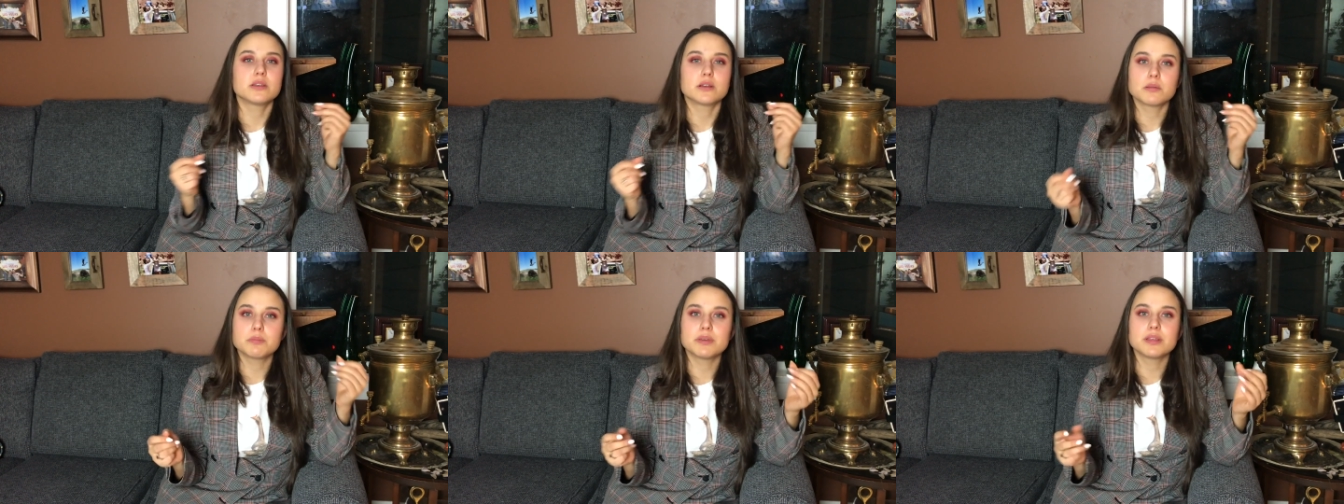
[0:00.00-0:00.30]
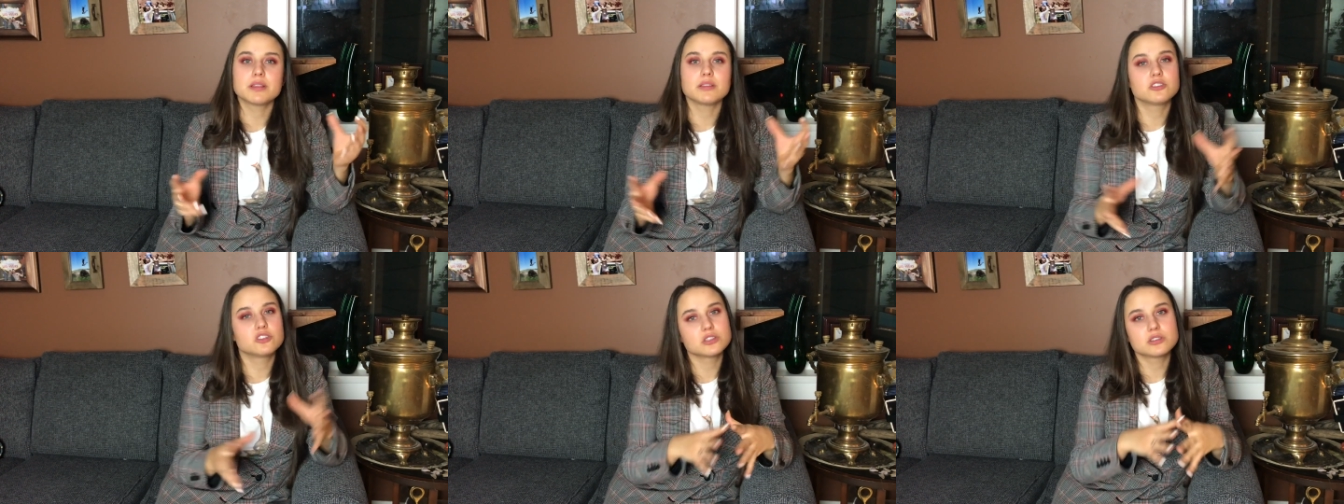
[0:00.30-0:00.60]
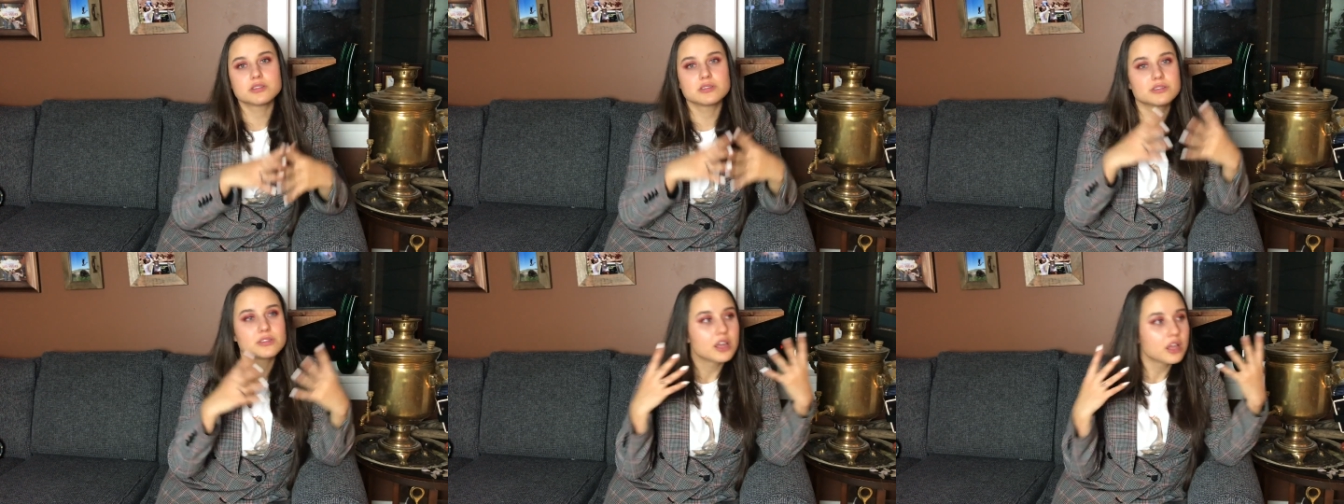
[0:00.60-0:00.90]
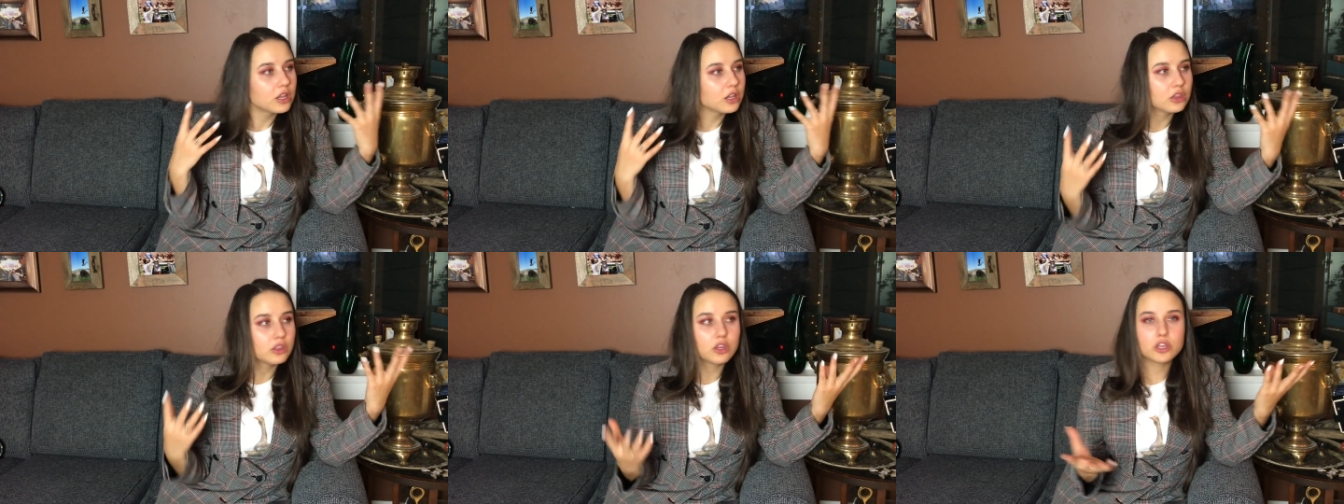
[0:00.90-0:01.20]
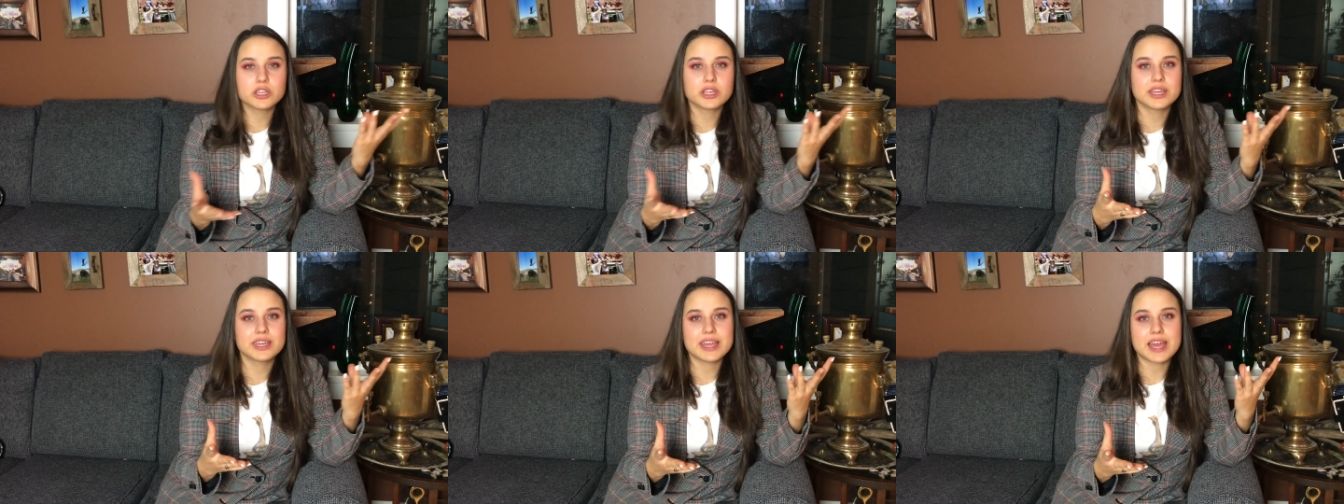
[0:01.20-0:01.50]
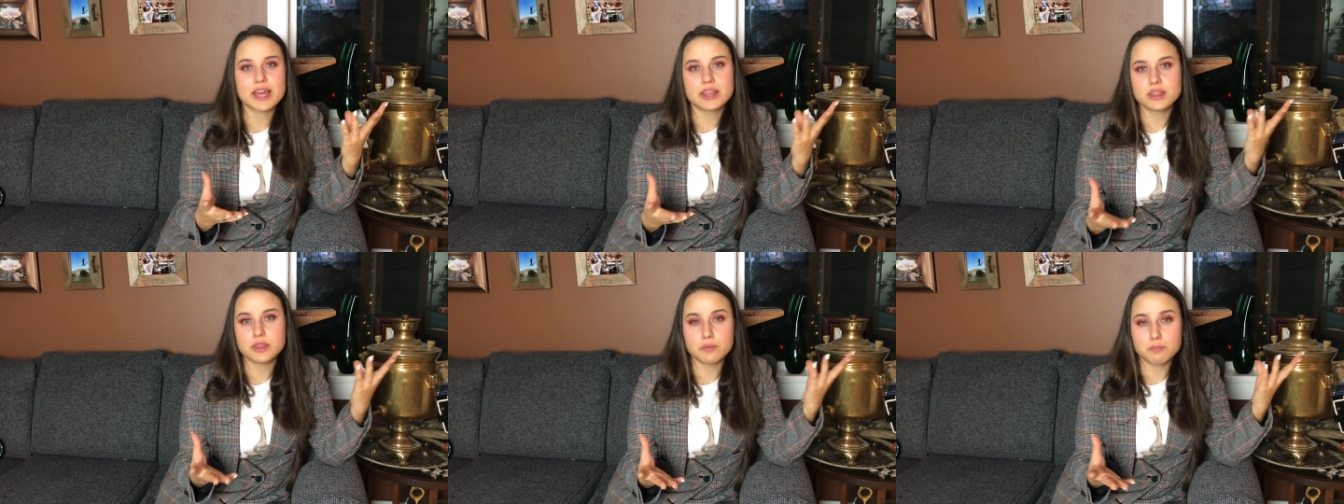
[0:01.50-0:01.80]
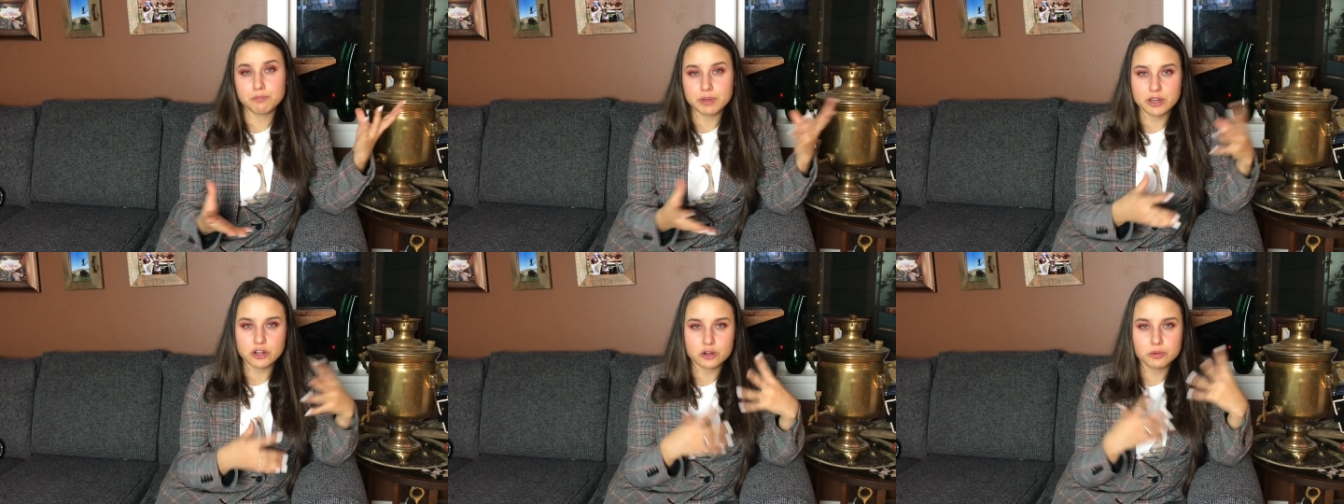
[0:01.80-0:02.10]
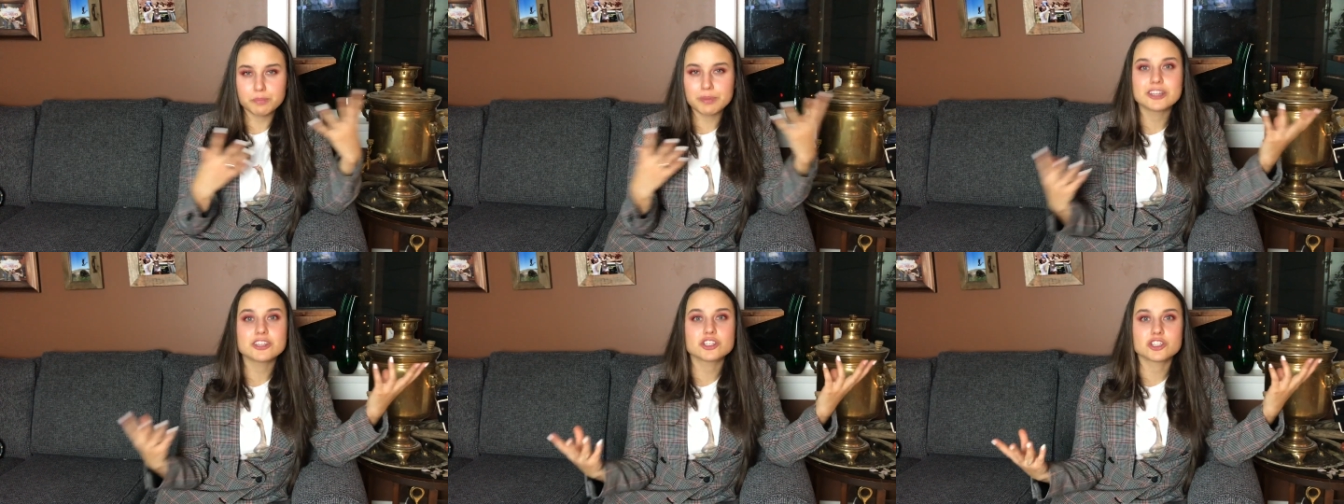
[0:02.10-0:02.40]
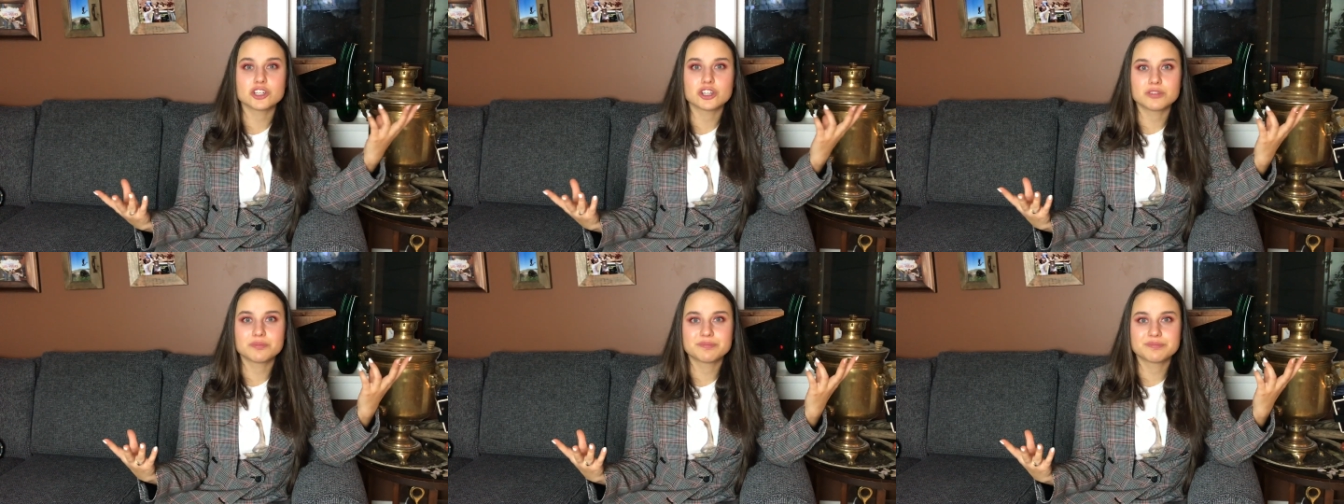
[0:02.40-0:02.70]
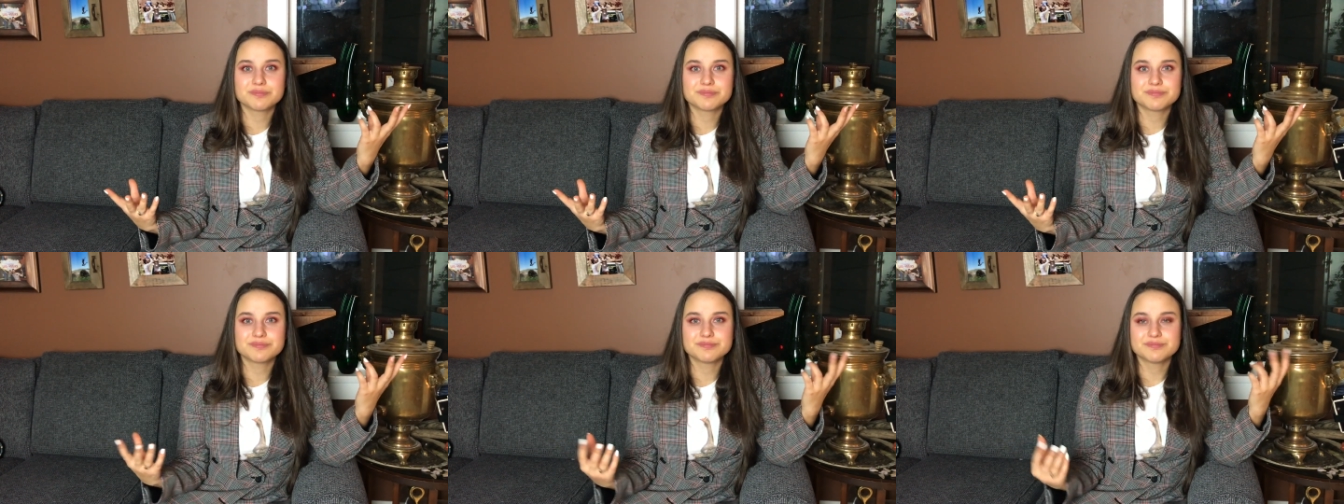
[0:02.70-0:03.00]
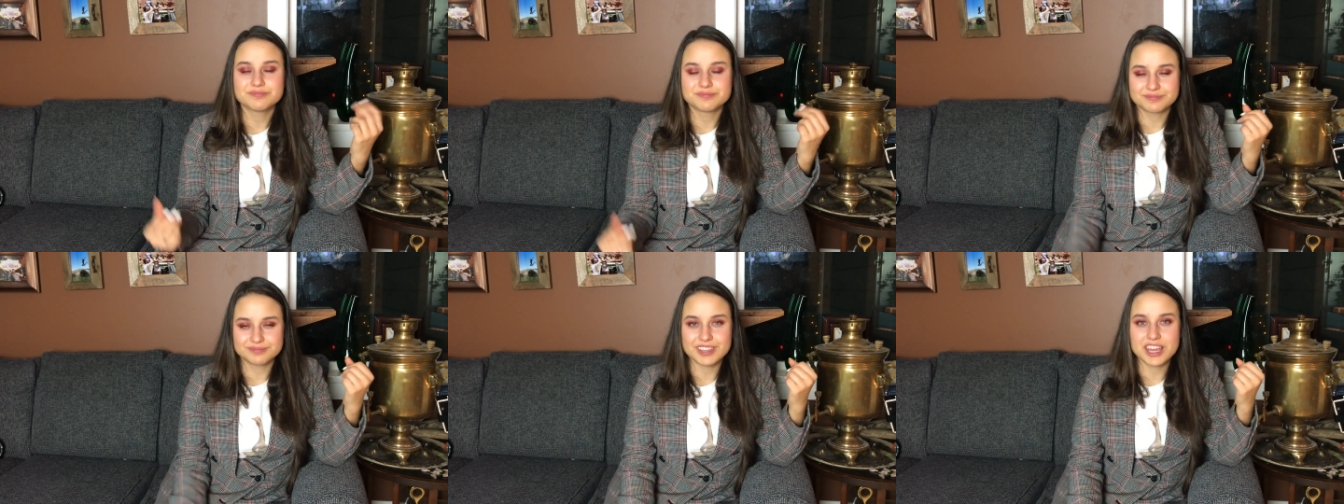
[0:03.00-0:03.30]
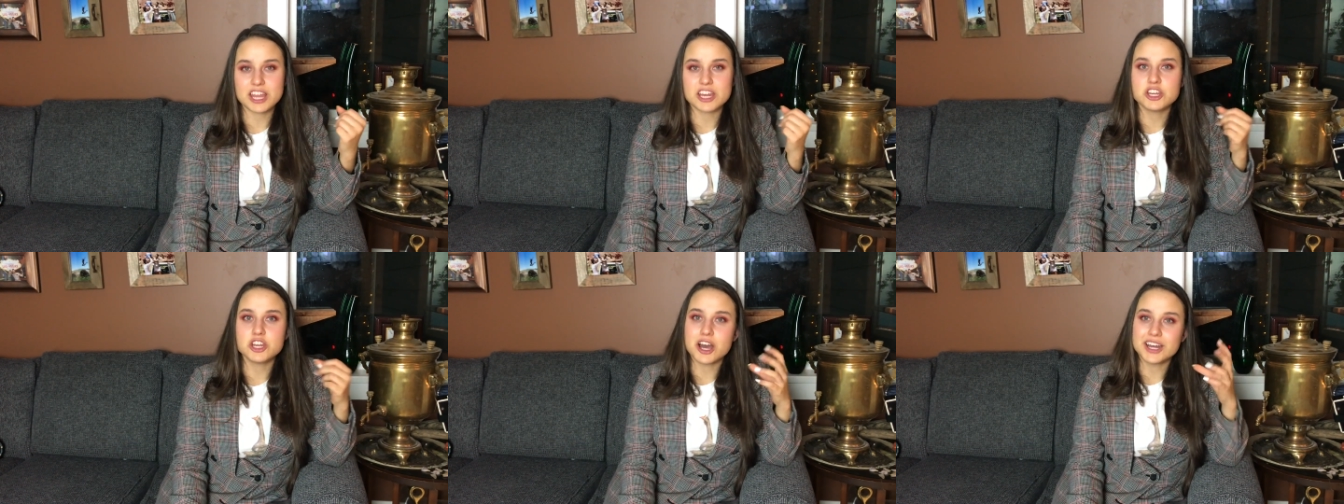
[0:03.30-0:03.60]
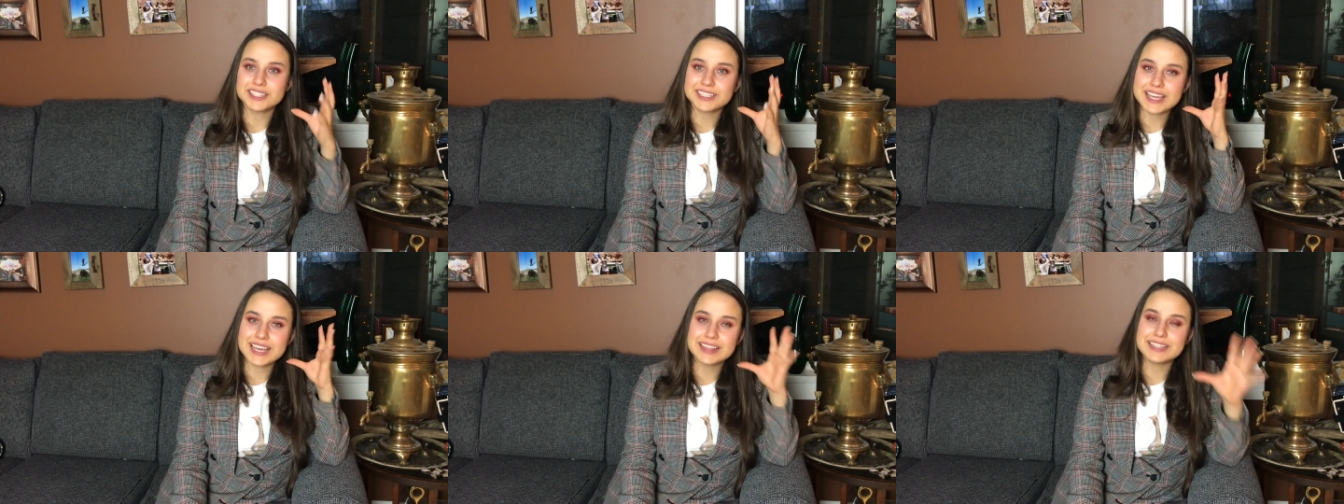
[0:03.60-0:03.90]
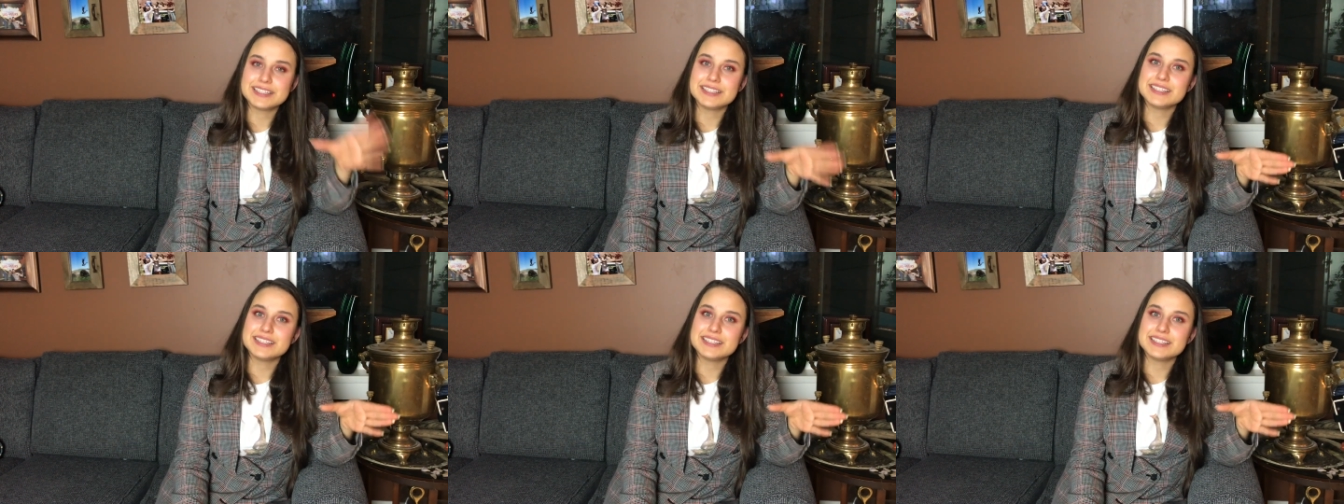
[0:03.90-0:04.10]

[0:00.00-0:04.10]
They'll be just looking at the bigger picture and not at the